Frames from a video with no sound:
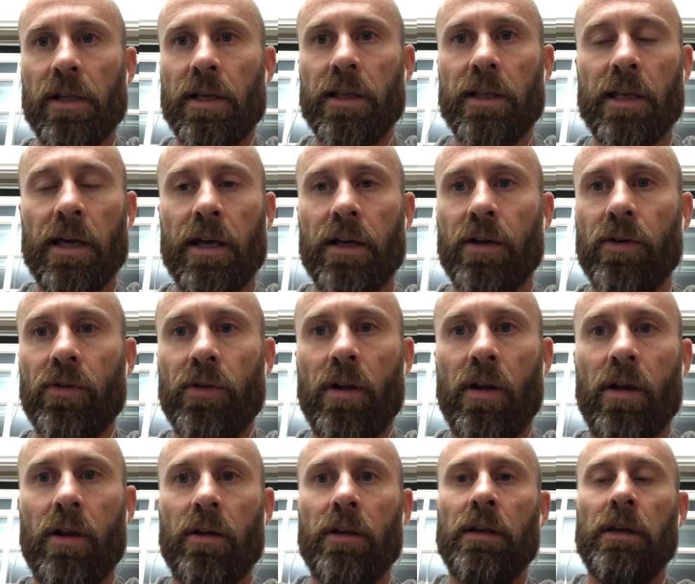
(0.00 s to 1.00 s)
like that going
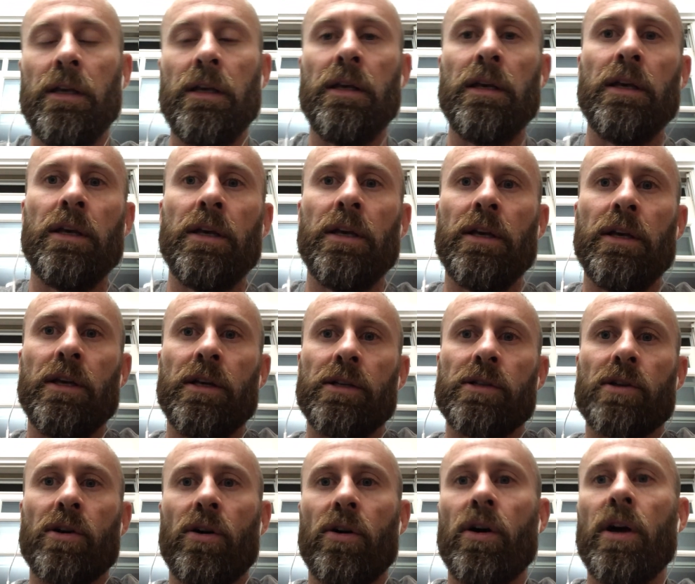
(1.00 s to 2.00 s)
on.
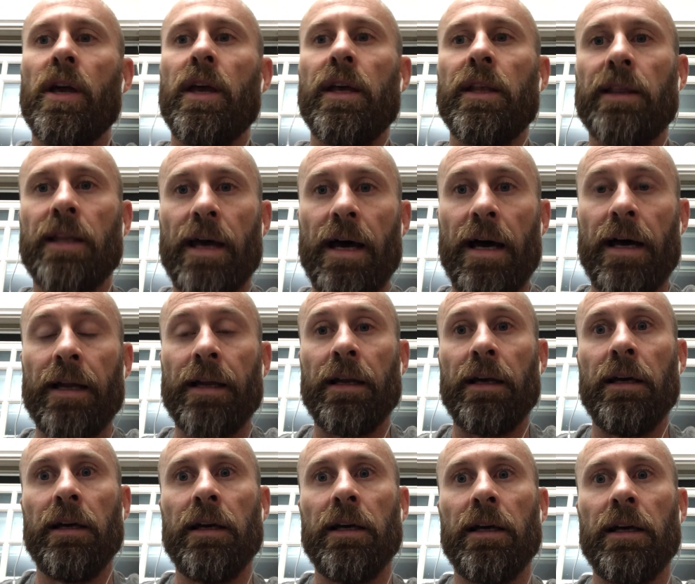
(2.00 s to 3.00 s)
So hit that.
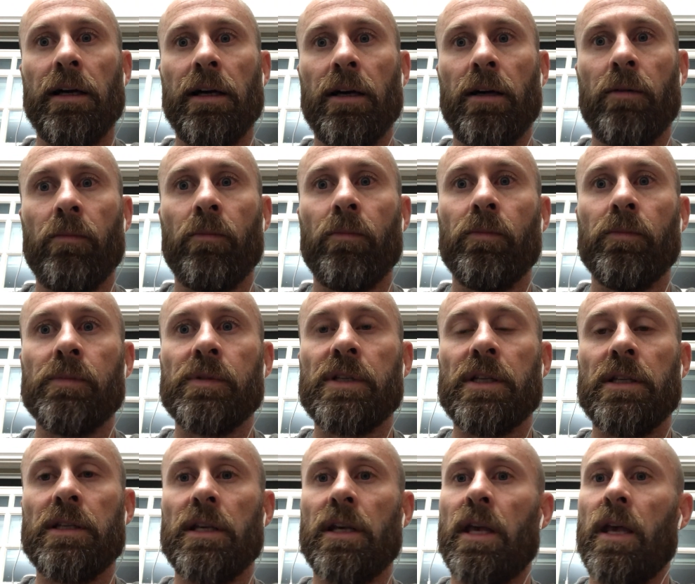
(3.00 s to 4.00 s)

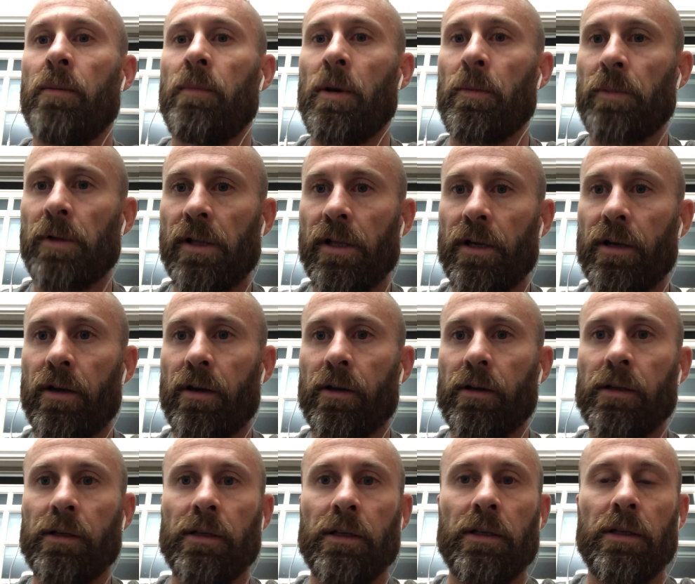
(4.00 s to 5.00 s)
CT came up clear.